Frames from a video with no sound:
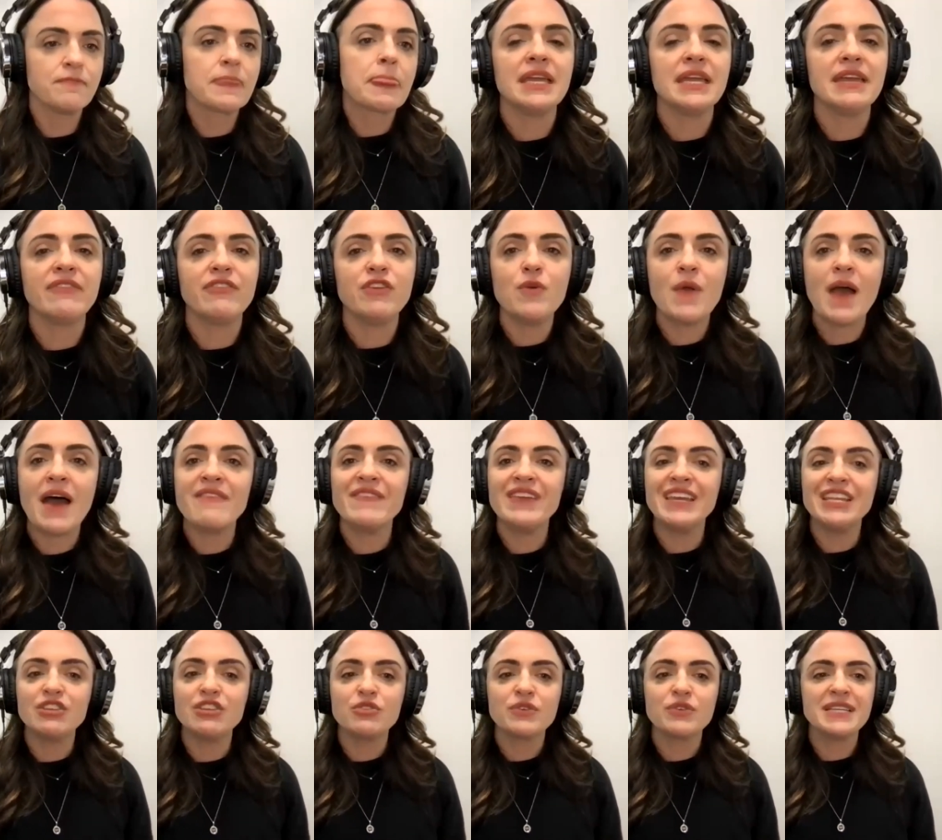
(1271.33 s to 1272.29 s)
If you have
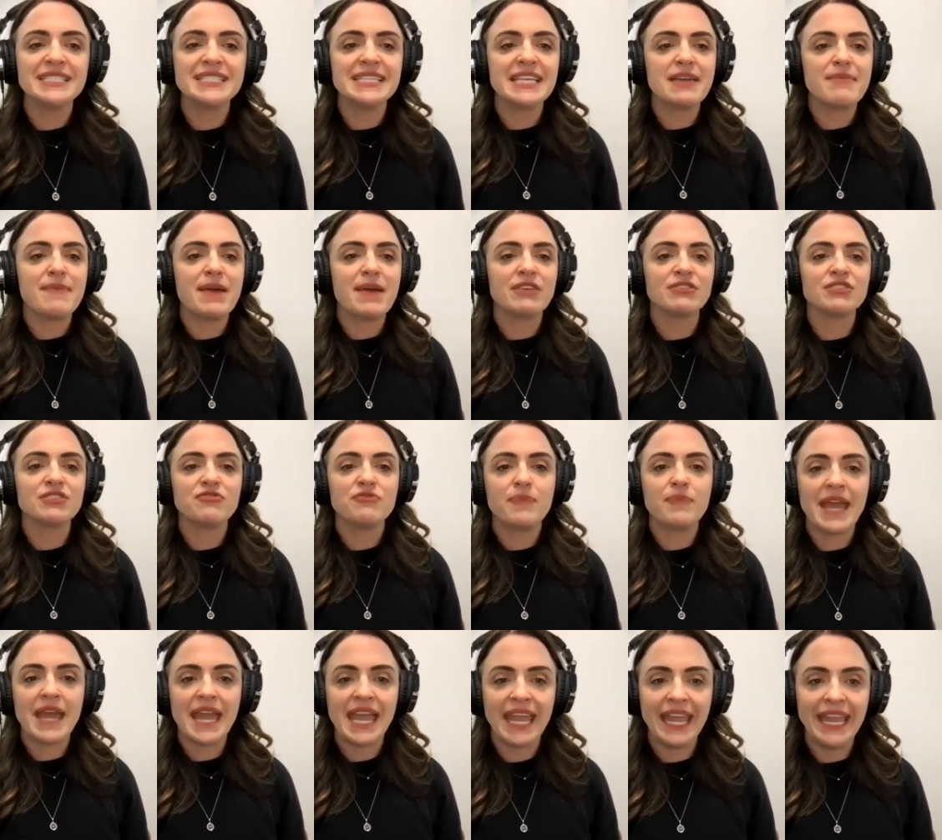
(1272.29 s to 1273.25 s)
increasing amount of
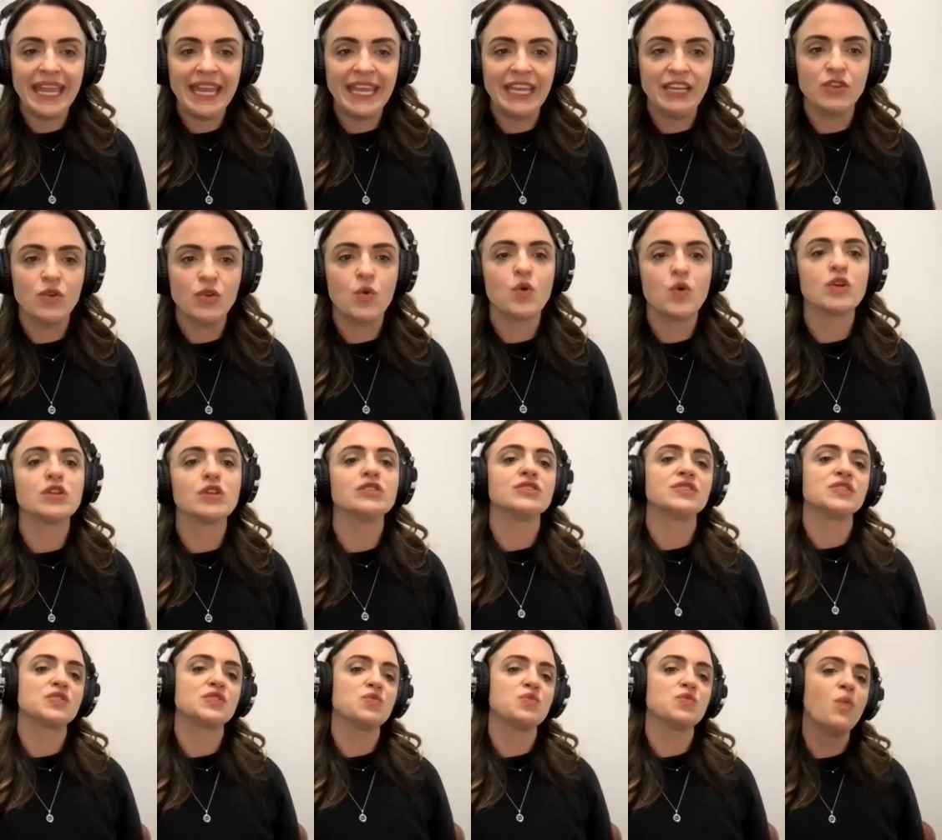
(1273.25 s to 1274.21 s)
pain or
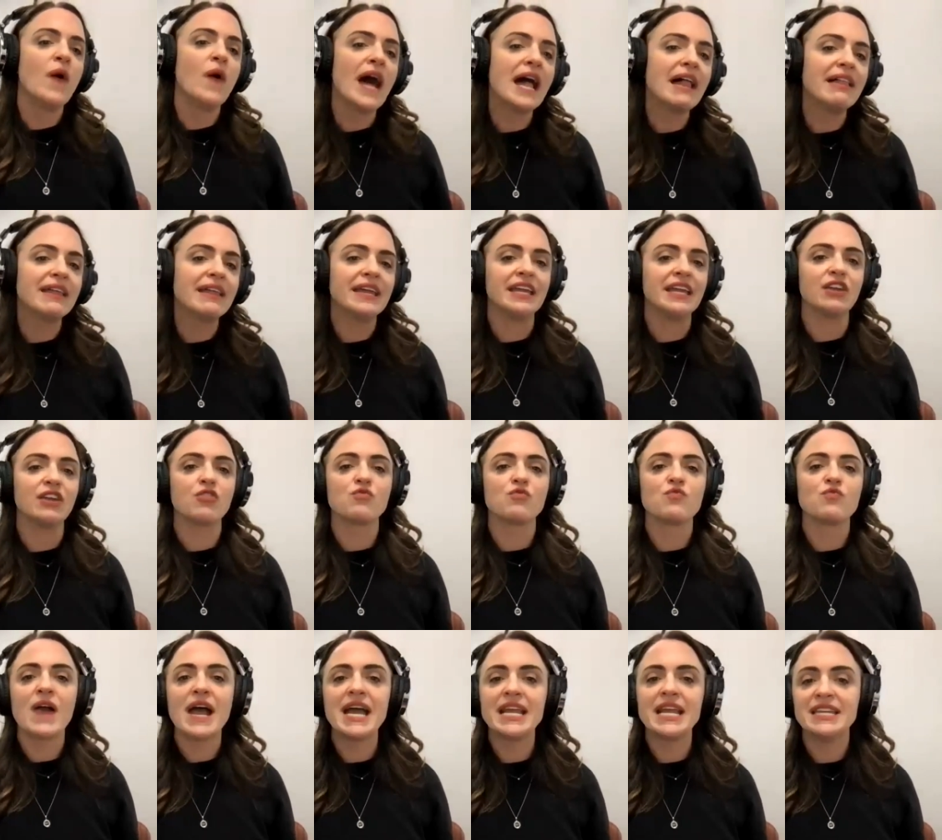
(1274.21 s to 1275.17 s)
swelling,
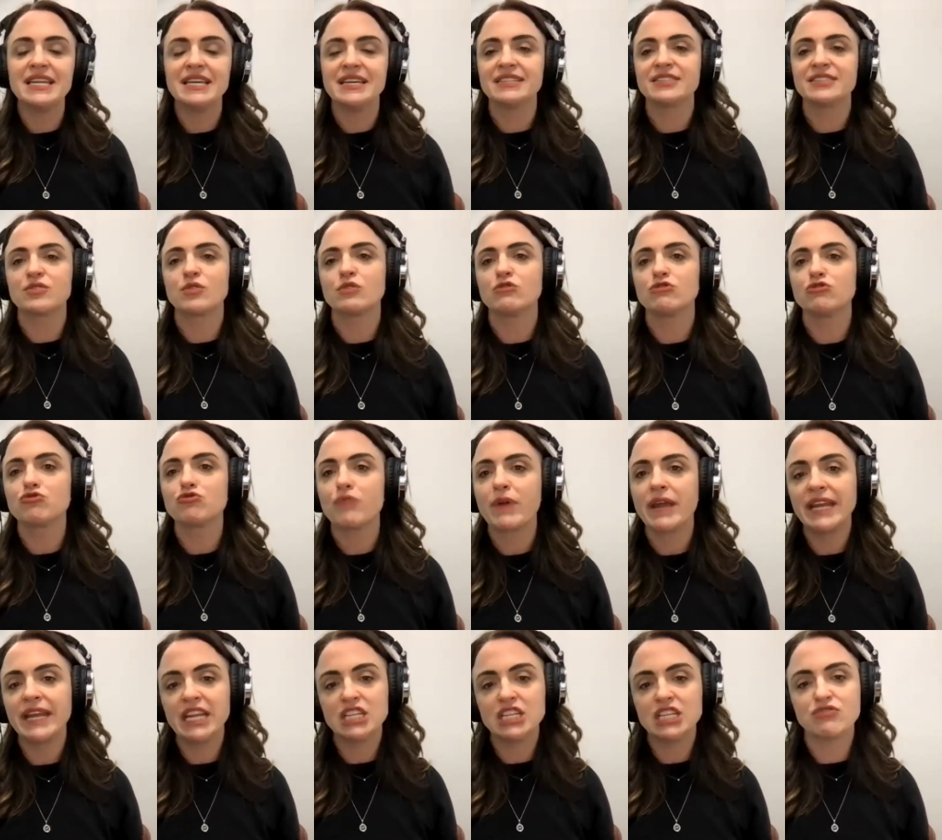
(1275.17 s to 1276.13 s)
redness, or
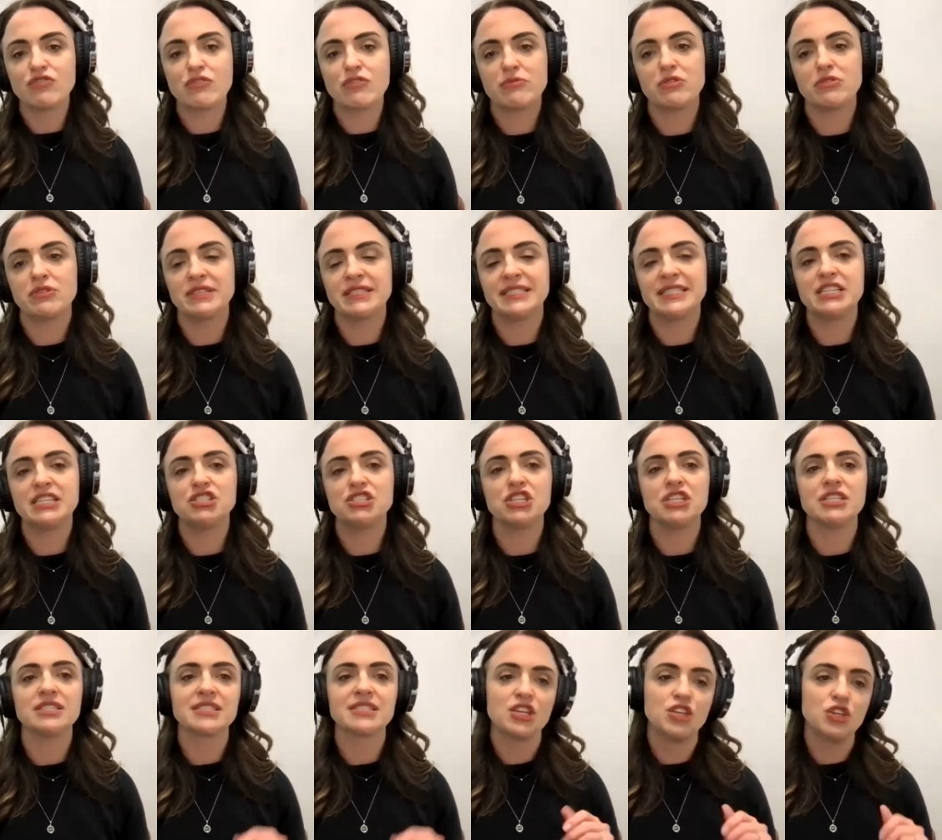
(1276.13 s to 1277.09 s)
drainage from your
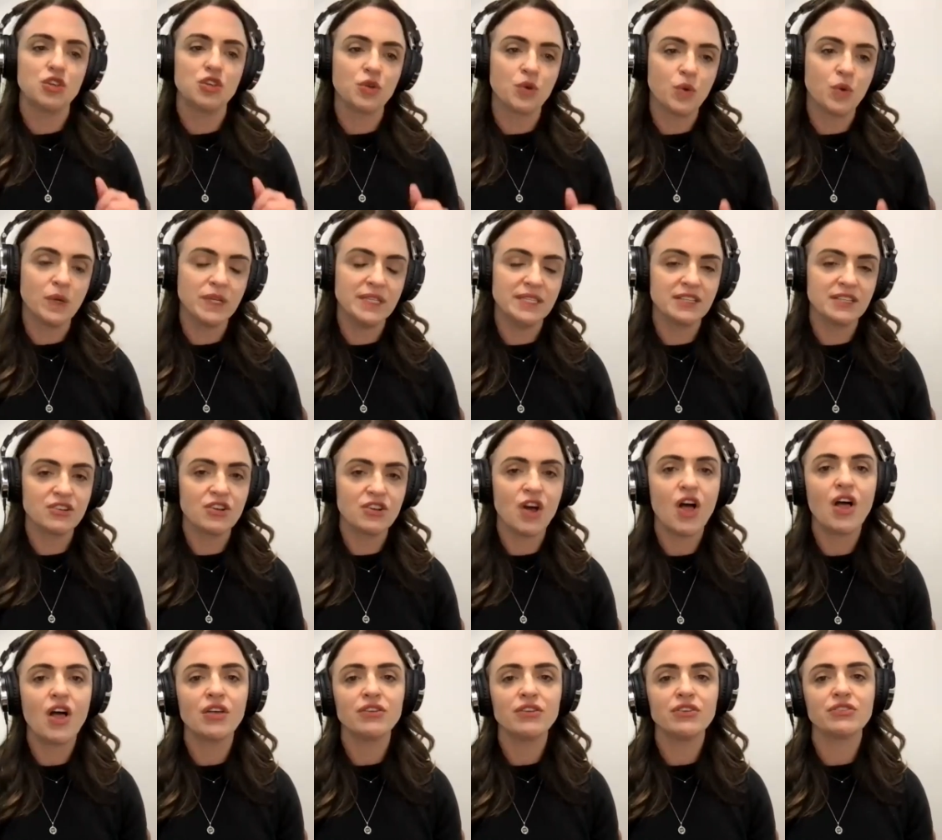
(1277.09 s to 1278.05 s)
incisions, you're going to
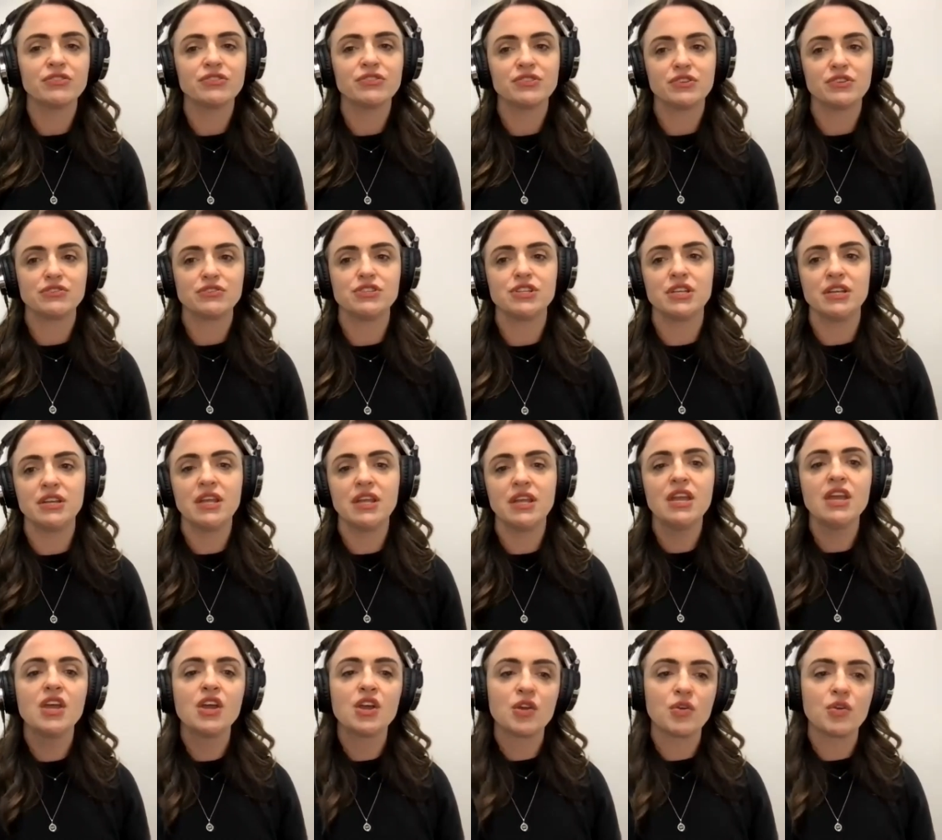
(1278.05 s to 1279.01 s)
call your surgeon
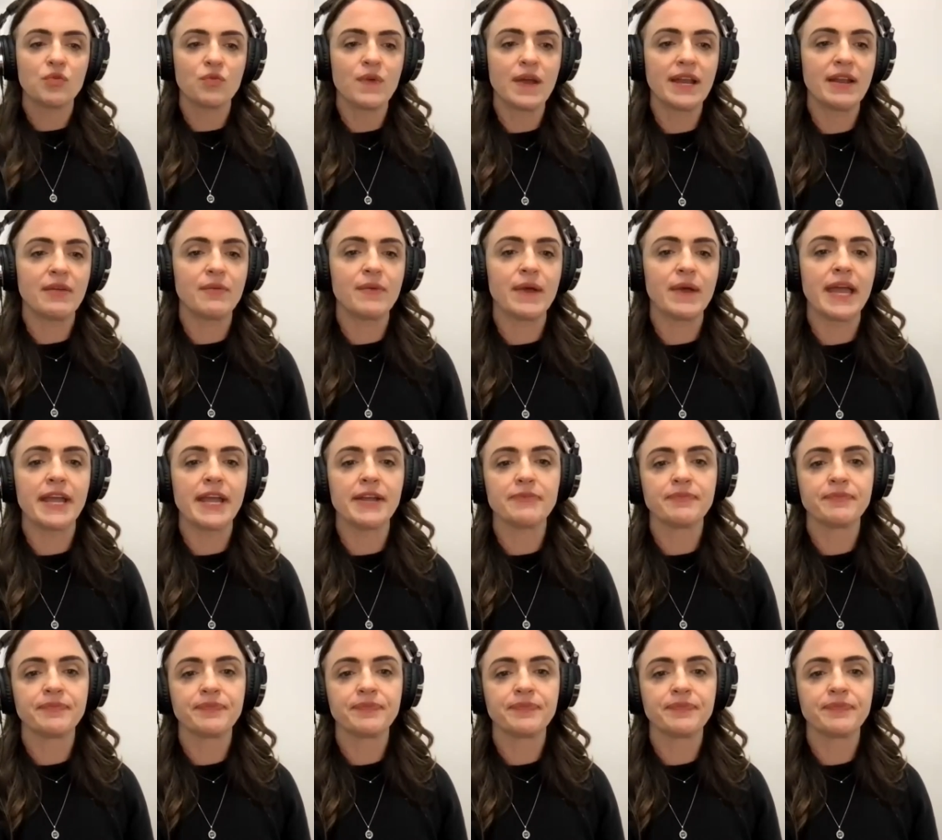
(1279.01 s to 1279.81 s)
right away.